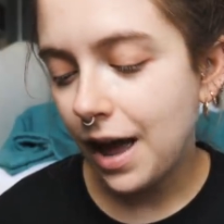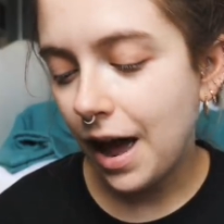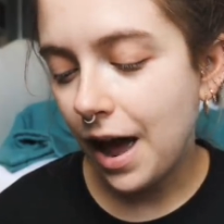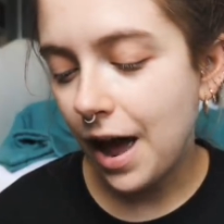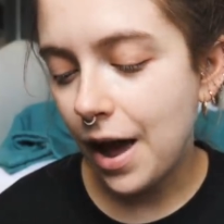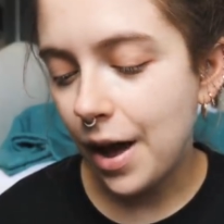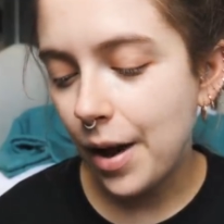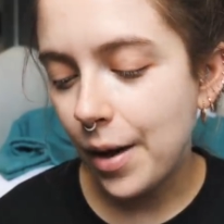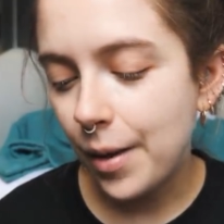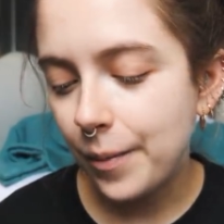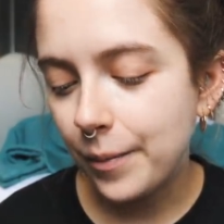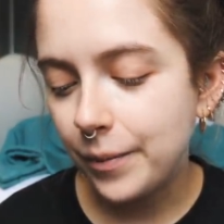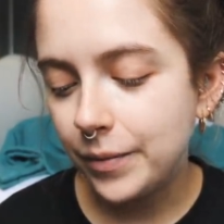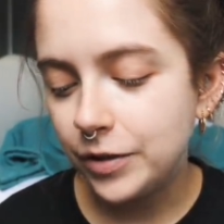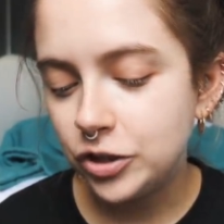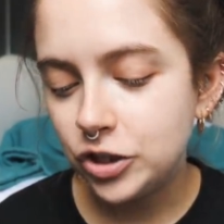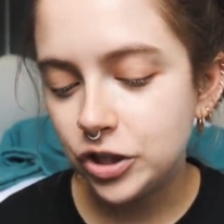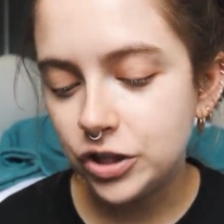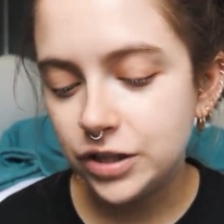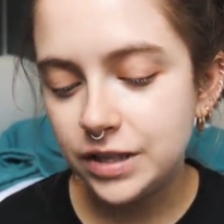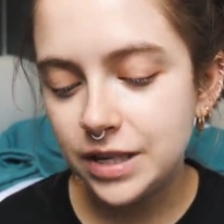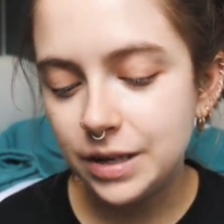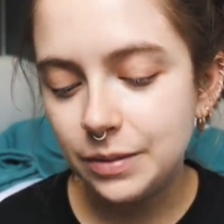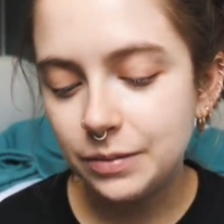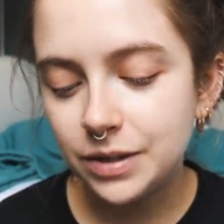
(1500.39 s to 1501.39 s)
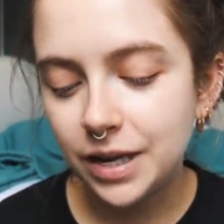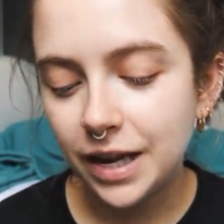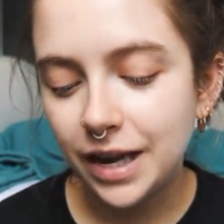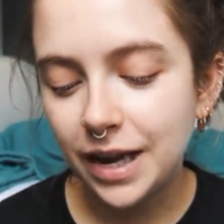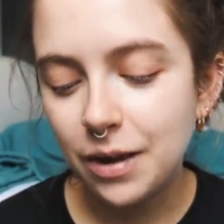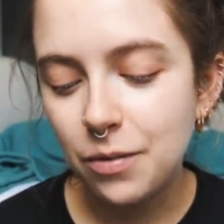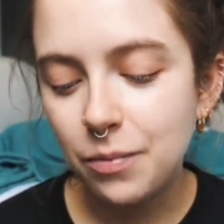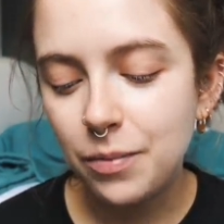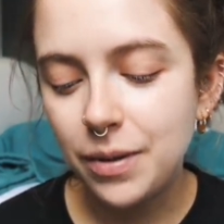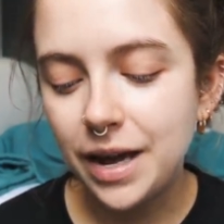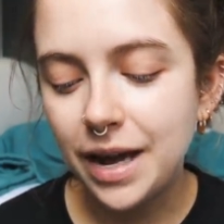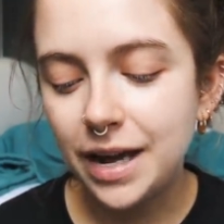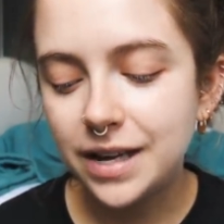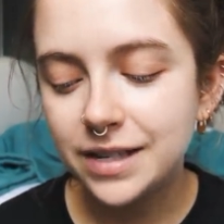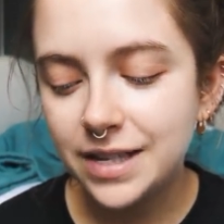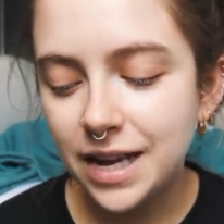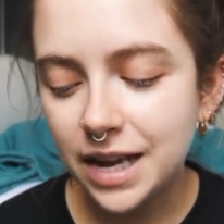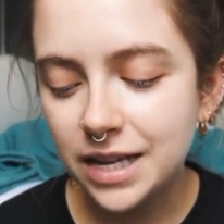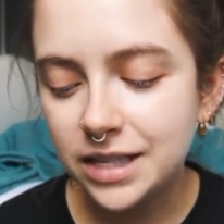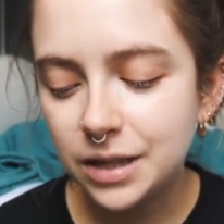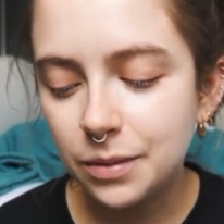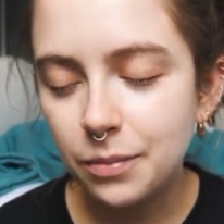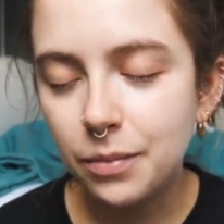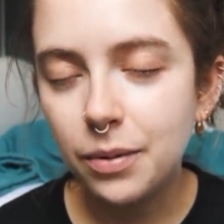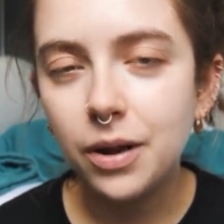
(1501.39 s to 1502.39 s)
Um, it just seems like it'd be
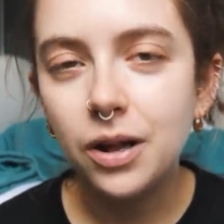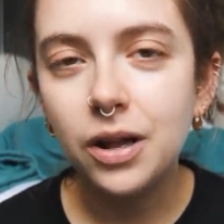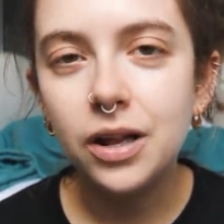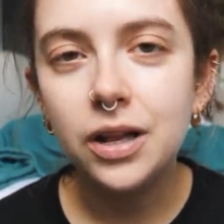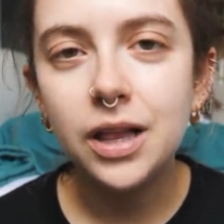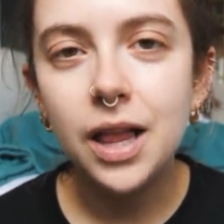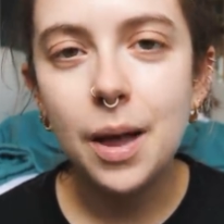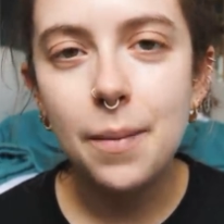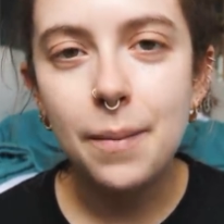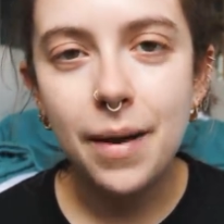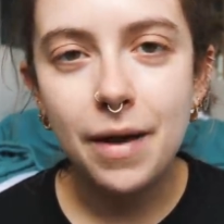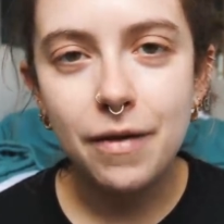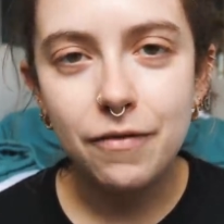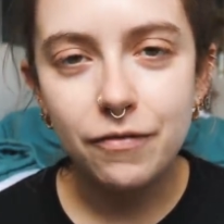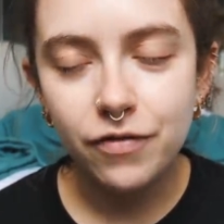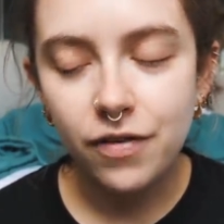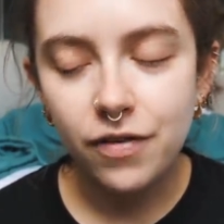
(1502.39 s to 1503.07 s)
accessible, a bit